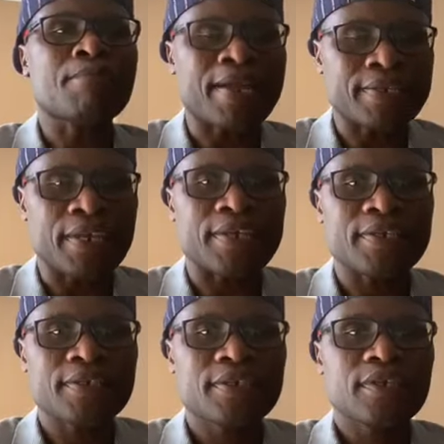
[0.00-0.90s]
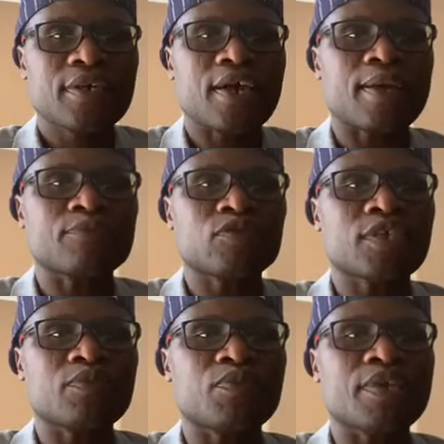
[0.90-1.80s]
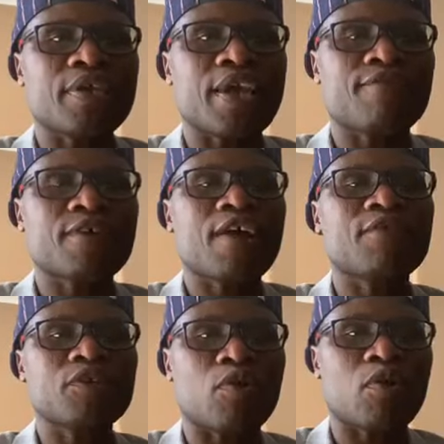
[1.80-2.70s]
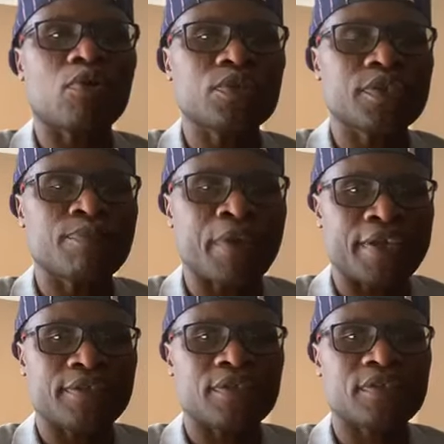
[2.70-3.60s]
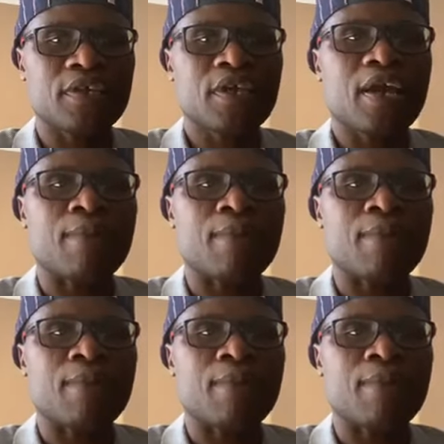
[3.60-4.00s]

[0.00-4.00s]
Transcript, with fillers: Monday um, so that we have covered all the bases.